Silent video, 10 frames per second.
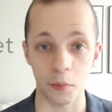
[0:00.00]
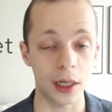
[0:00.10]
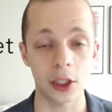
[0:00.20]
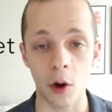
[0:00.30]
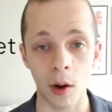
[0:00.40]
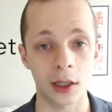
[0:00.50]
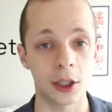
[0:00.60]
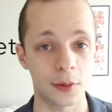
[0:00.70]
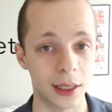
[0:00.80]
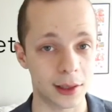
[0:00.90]
we don't want
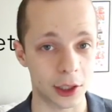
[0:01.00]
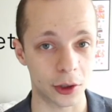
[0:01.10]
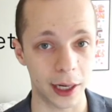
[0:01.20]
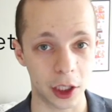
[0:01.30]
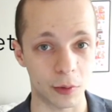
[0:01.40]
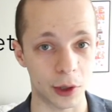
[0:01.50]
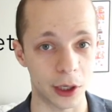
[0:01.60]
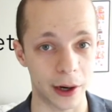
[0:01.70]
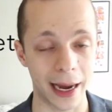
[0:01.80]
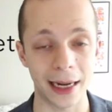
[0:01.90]
you to be in a situation where
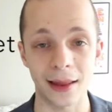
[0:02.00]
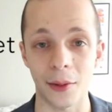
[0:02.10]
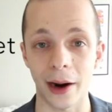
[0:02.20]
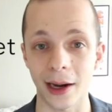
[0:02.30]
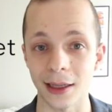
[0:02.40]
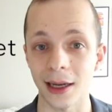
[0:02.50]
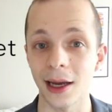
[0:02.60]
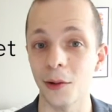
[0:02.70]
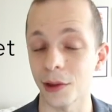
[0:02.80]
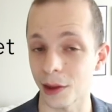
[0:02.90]
you're hitting the market
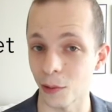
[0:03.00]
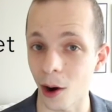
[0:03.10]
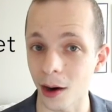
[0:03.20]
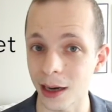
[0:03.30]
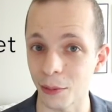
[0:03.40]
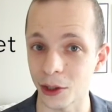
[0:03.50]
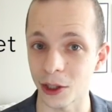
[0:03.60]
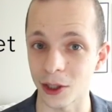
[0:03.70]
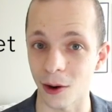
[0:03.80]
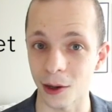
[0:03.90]
with the wrong number to
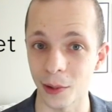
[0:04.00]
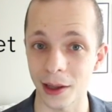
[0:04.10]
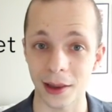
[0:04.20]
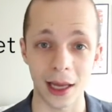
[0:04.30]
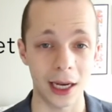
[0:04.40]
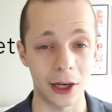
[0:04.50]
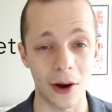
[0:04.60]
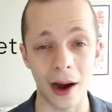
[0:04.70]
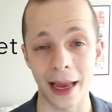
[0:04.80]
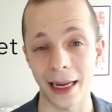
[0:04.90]
start with,
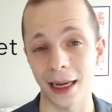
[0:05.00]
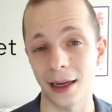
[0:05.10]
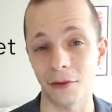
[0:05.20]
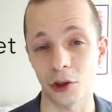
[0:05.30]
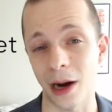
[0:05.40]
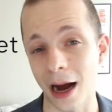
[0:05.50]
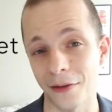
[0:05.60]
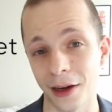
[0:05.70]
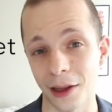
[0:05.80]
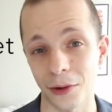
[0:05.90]
not getting enough
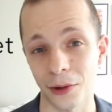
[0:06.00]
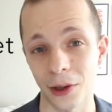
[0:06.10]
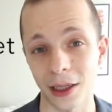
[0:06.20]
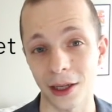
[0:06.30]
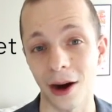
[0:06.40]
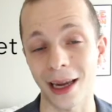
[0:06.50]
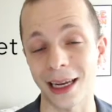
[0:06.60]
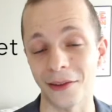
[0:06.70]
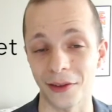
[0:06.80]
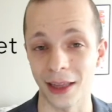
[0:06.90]
traffic through it, not getting
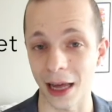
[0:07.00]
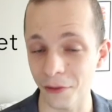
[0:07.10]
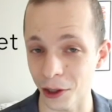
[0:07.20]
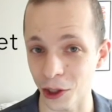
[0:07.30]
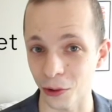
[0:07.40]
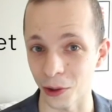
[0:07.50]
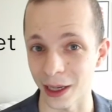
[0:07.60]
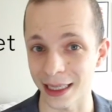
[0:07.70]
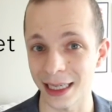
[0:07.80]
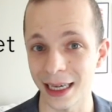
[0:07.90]
enough leverage through
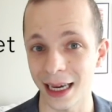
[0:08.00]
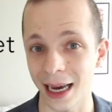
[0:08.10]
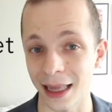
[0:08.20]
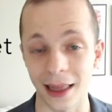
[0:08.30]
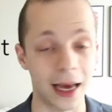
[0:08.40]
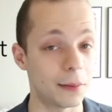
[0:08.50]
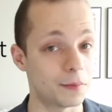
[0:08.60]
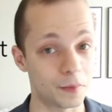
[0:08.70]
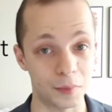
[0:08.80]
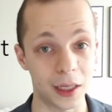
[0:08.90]
it, and
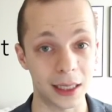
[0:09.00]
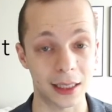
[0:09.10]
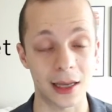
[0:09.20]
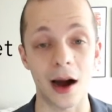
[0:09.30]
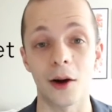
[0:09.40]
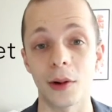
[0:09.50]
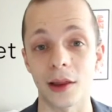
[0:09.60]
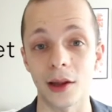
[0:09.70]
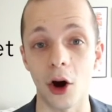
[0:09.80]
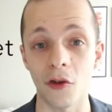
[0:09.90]
then being stuck with
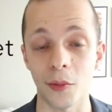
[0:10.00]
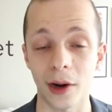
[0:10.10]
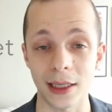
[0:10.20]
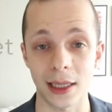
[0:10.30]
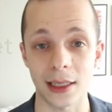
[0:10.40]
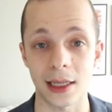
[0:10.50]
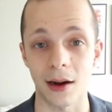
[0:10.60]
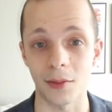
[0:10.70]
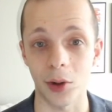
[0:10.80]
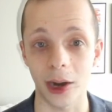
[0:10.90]
an overpriced listing
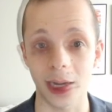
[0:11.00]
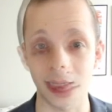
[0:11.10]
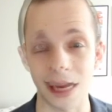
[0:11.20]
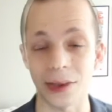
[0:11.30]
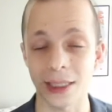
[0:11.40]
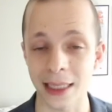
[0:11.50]
on market. Now, the